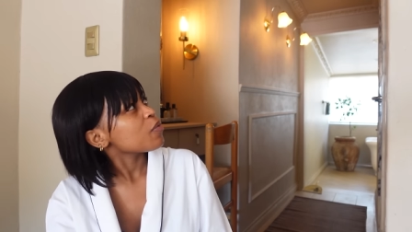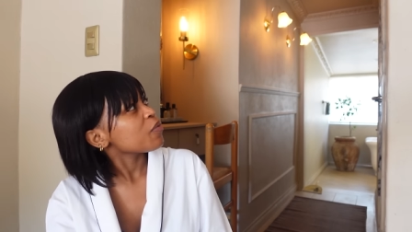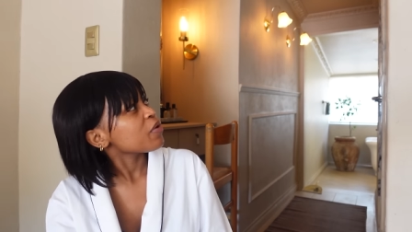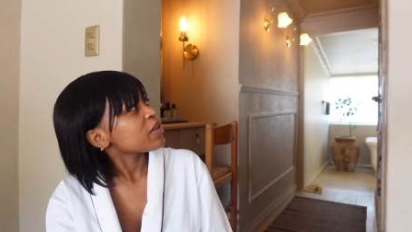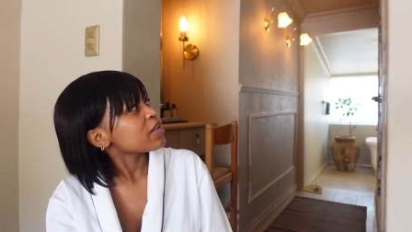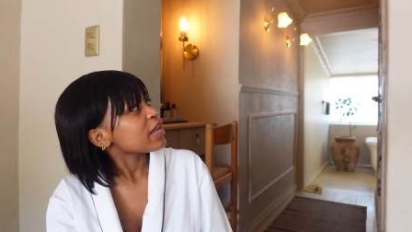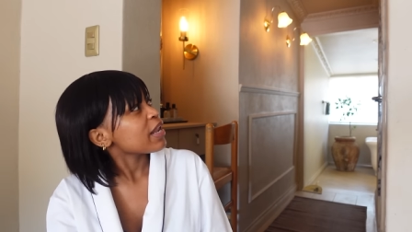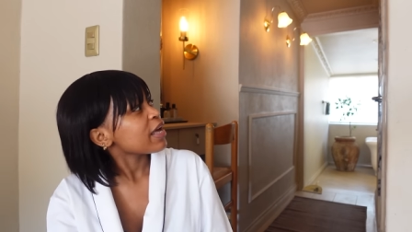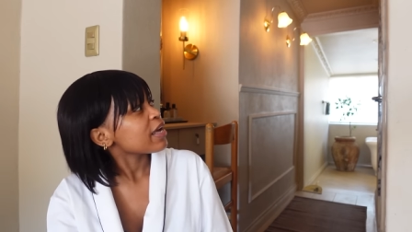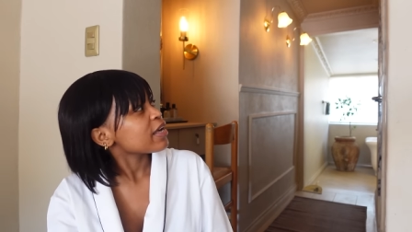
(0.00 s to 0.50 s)

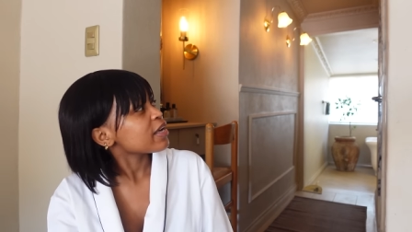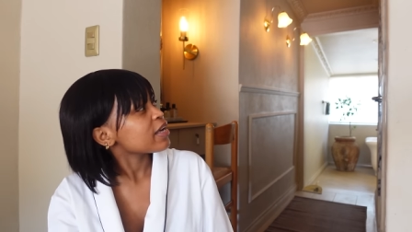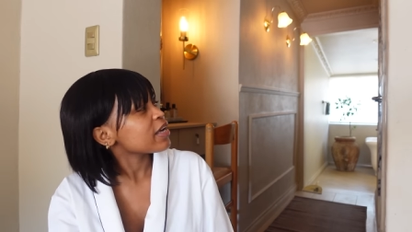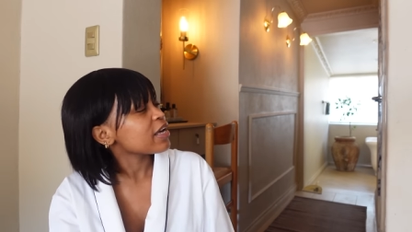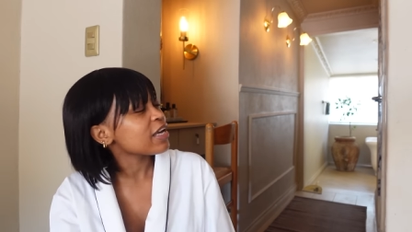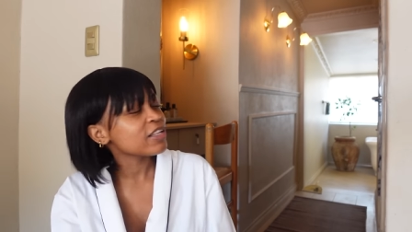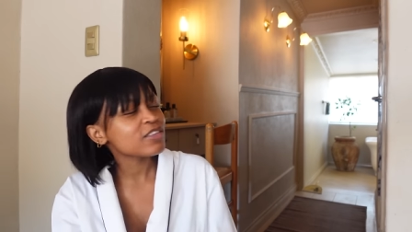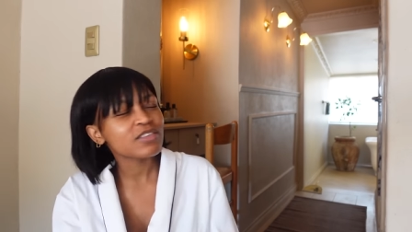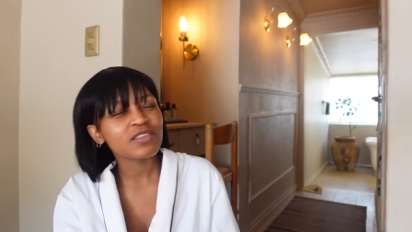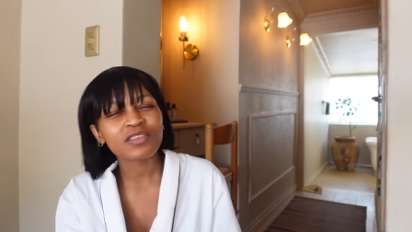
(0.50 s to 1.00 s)
with like
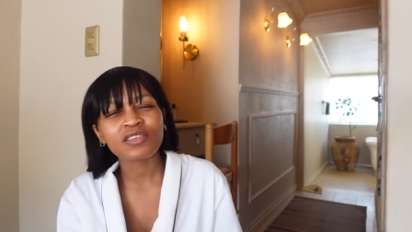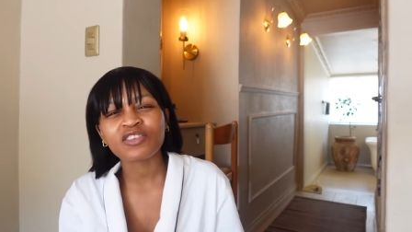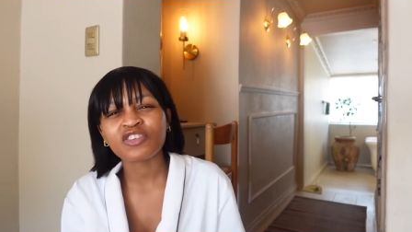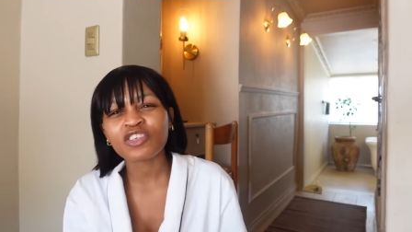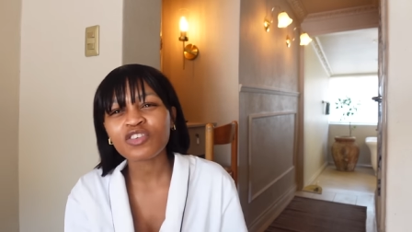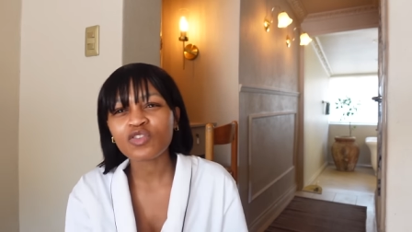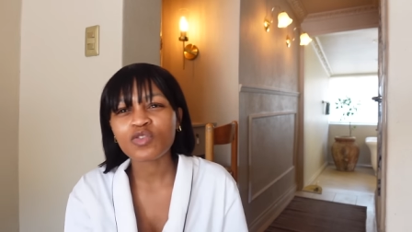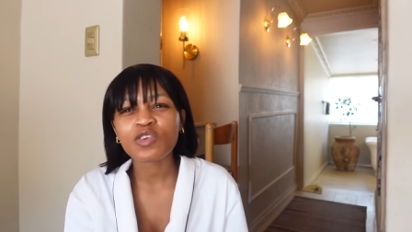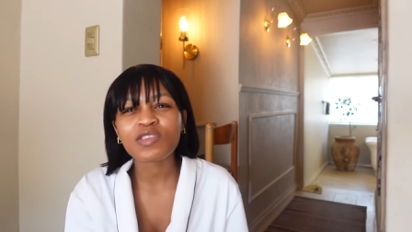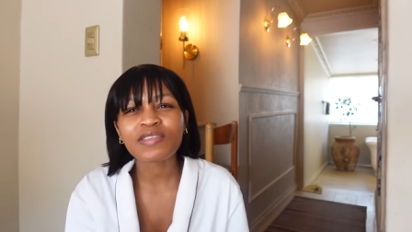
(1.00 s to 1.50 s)
it's
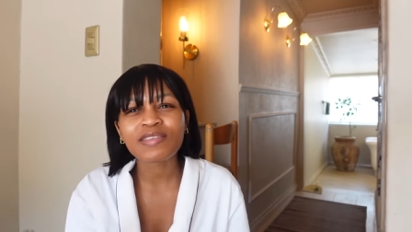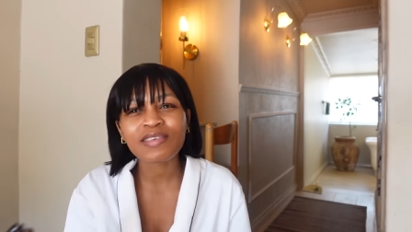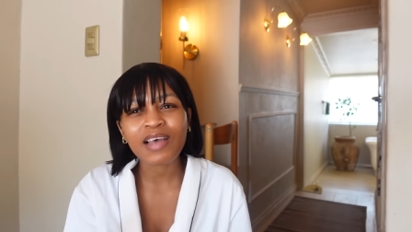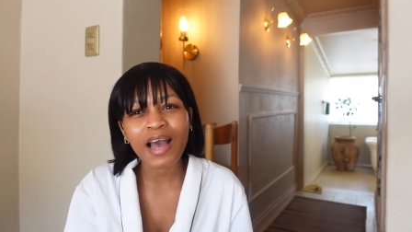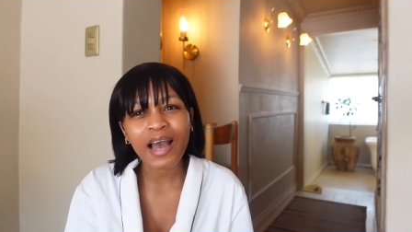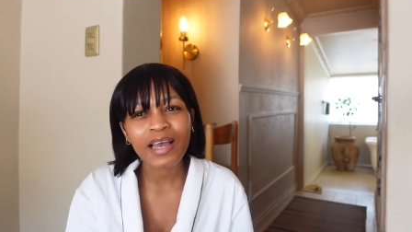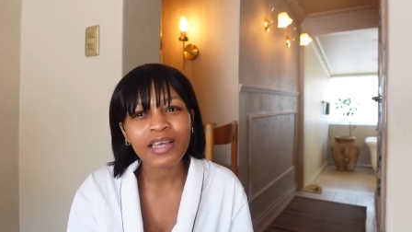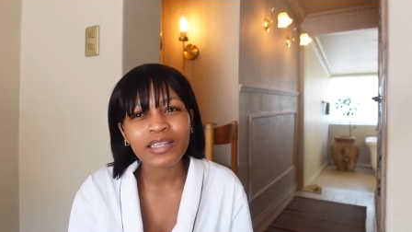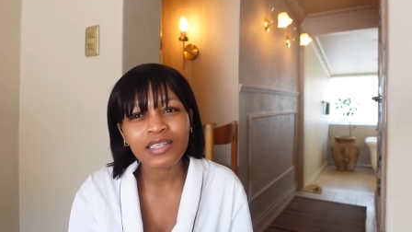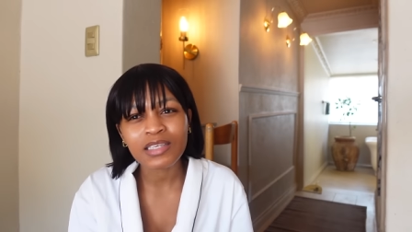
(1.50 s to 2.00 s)
just not
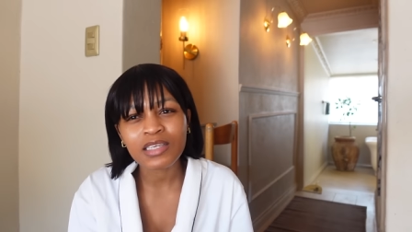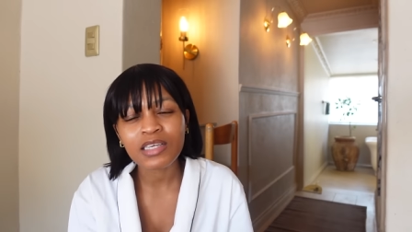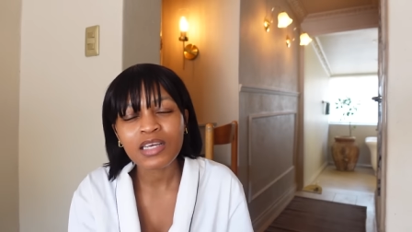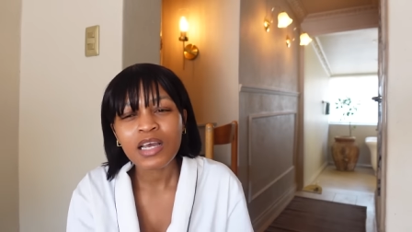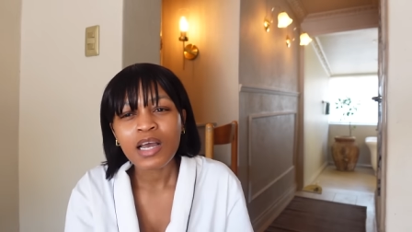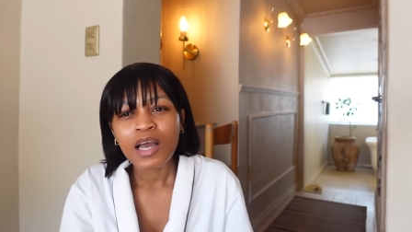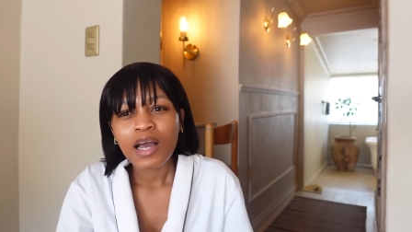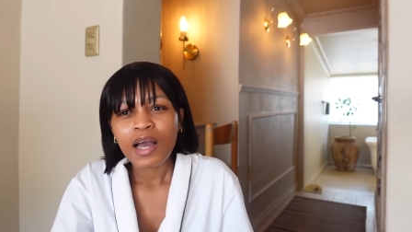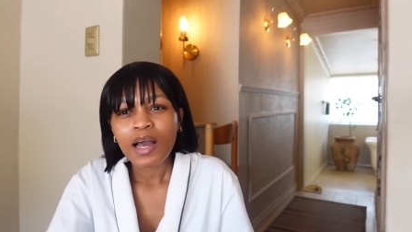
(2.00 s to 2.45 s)
tidy